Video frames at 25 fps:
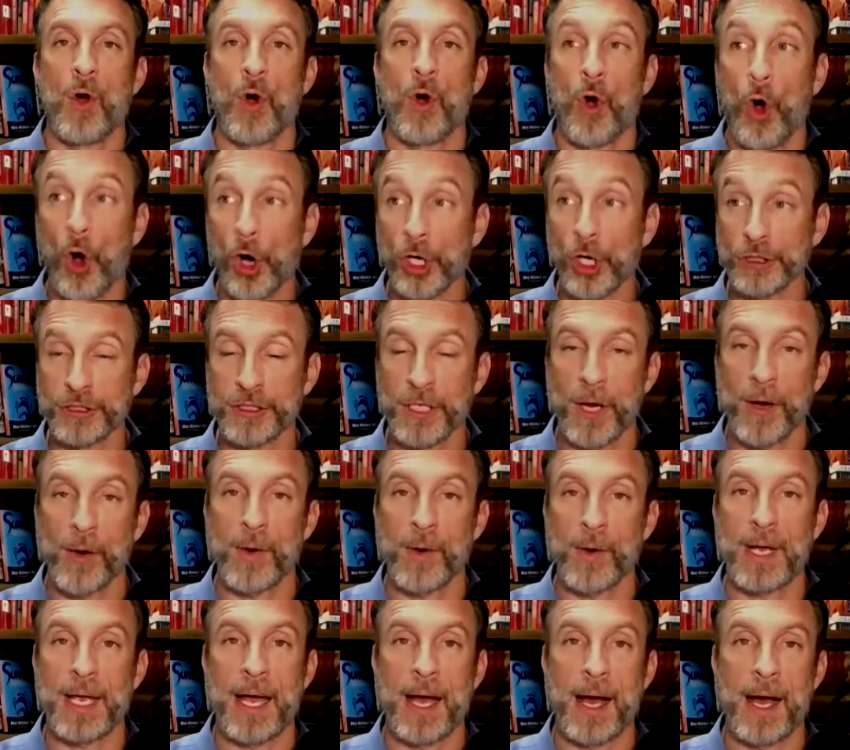
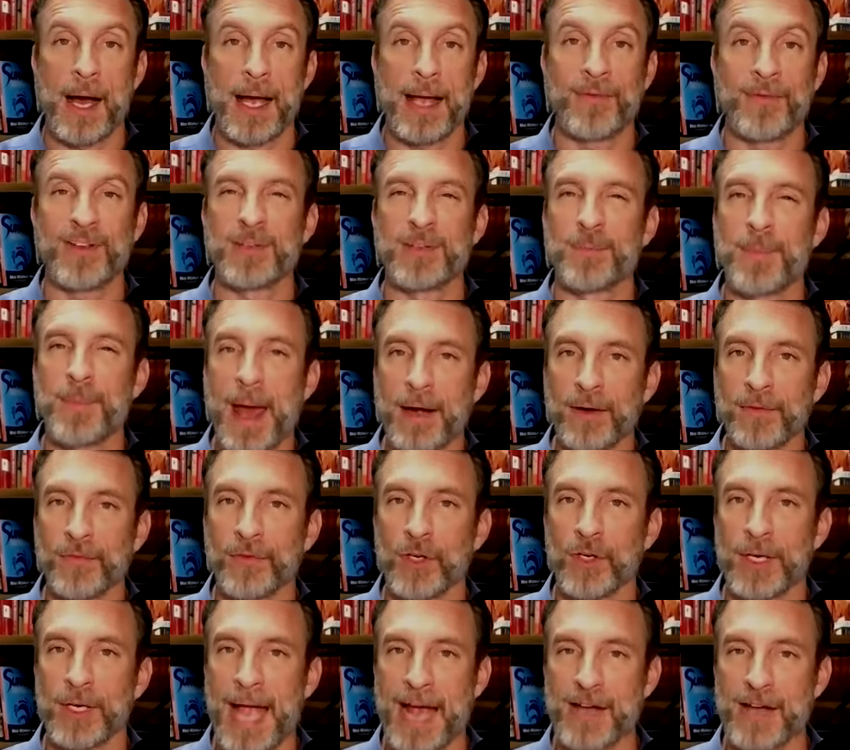Also, if it's better
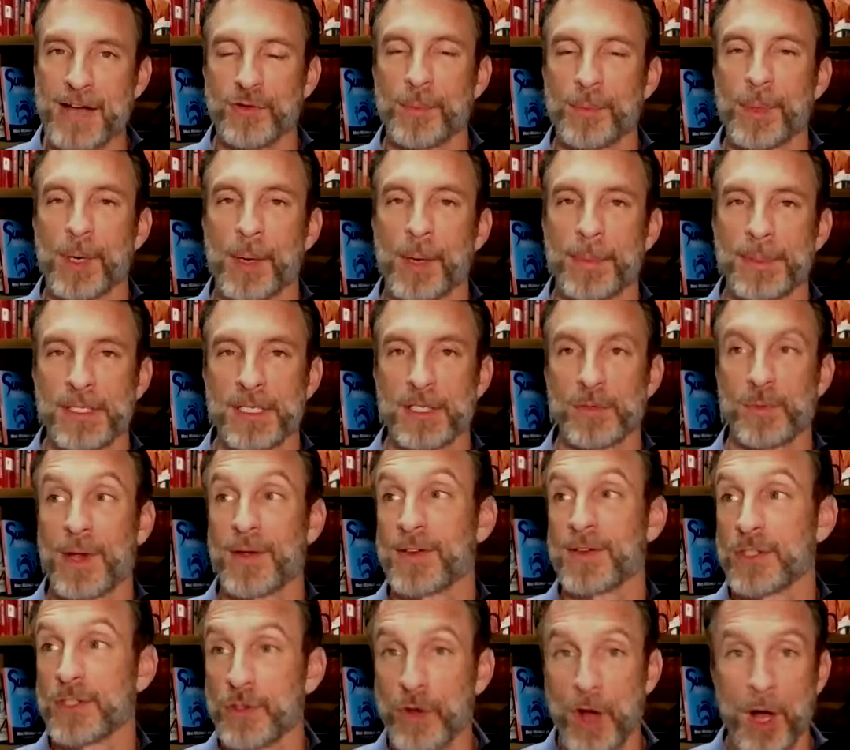for your cash flow purposes, we
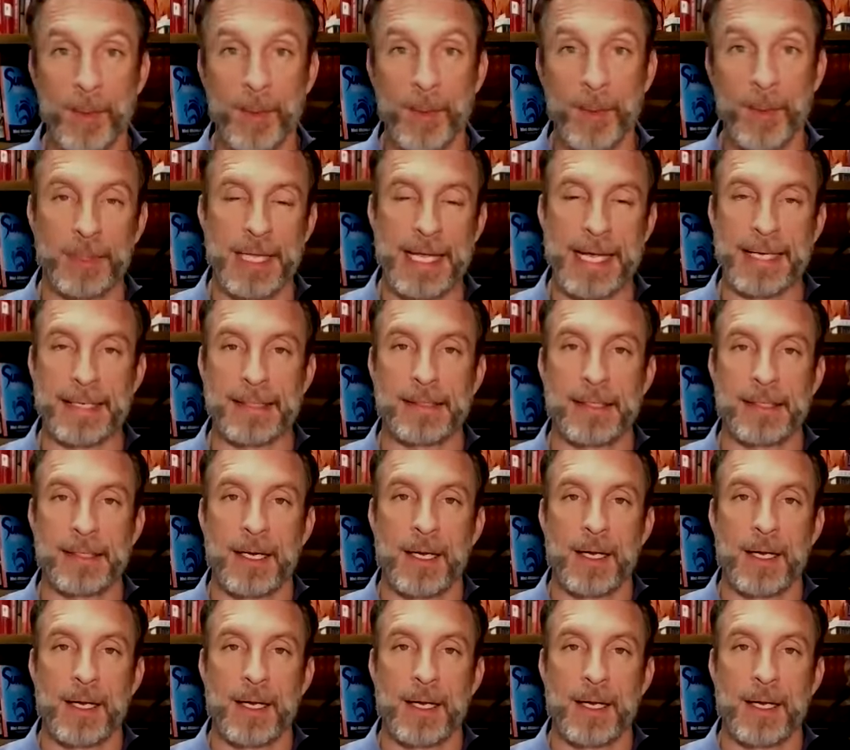have installment plans.